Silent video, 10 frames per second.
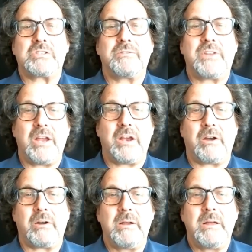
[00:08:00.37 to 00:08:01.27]
of
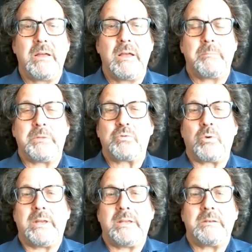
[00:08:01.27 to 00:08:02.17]
care
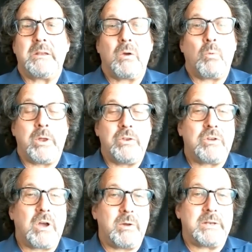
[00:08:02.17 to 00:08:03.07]
between when you
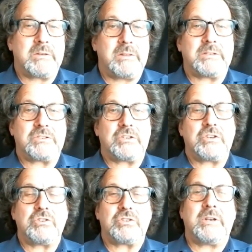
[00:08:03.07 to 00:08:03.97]
go into the
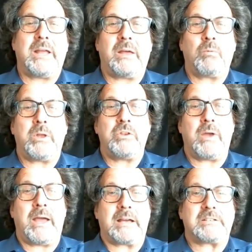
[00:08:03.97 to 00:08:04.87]
institution and when you
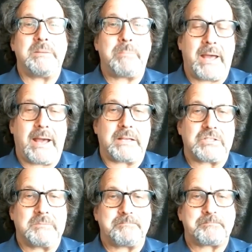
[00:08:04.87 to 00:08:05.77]
actually pass
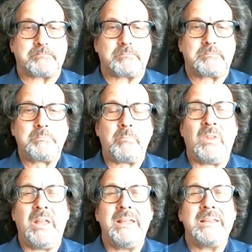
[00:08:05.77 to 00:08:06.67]

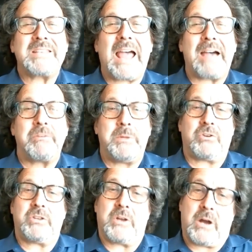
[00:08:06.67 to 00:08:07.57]
is half a
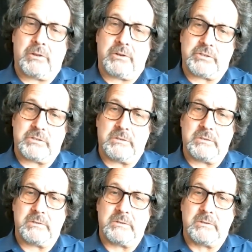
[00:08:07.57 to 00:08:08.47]
million dollars.
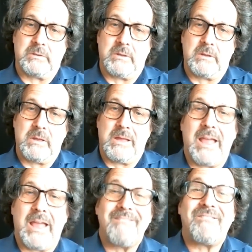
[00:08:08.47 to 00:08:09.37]

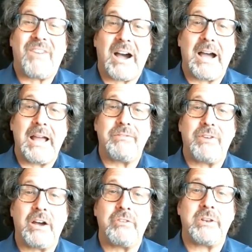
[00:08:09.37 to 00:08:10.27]

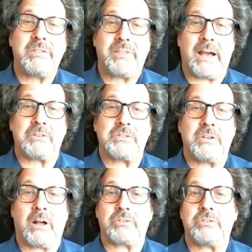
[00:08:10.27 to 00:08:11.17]

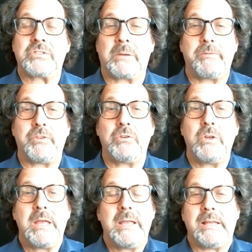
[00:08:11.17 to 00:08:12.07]
$500,000. Now, some of you
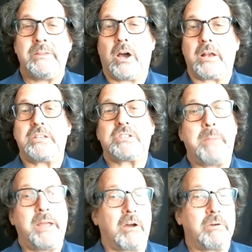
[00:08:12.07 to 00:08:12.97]
in the audience
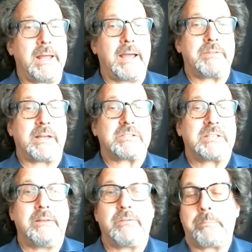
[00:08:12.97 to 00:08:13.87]
may already have that
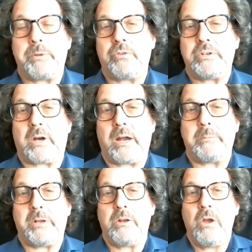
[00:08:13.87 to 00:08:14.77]
saved up in
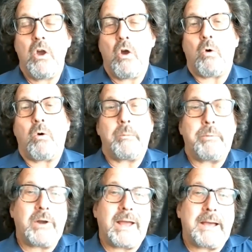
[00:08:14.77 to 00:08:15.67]
retirement, or
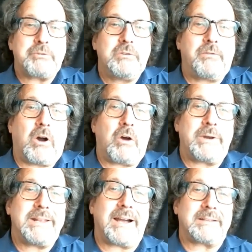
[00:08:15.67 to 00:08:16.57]
perhaps you've
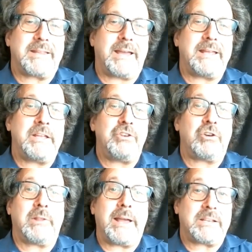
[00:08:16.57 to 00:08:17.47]
already got that in your
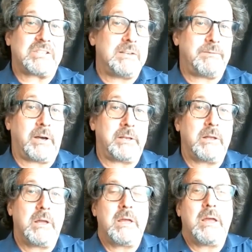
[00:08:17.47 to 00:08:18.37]
legacy fund
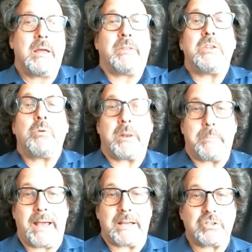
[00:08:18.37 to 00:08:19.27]
that you want to
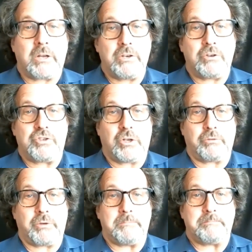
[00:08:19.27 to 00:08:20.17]
pass on to your
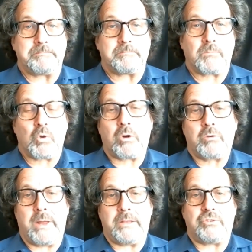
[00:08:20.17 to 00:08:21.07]
children or
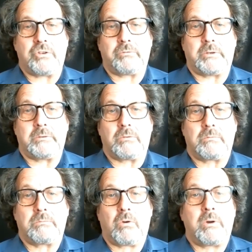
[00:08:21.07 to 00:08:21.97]
grandchildren
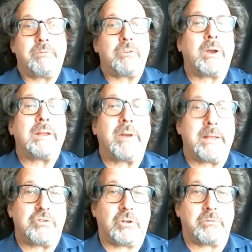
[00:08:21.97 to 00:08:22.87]
or even great
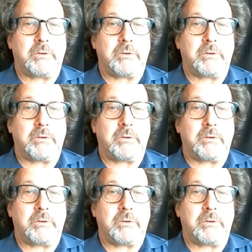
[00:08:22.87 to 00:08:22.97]
grandchildren.